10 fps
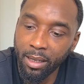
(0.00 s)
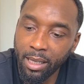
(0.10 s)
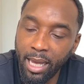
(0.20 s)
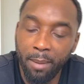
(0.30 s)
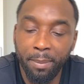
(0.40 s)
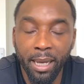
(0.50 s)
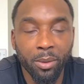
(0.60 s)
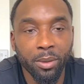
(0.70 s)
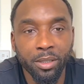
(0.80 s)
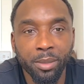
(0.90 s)
count
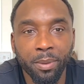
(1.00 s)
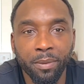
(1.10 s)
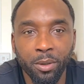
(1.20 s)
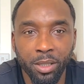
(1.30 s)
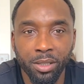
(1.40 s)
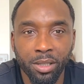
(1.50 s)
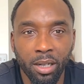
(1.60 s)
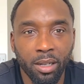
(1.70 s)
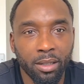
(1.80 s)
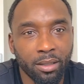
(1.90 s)
backwards before you
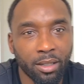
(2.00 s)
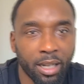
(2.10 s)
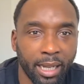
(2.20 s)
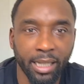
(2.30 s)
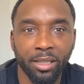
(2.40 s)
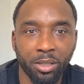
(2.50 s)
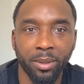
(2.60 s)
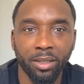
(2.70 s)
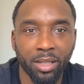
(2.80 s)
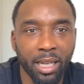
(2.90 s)
start going into
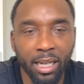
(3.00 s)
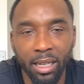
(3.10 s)
it. Do you get it?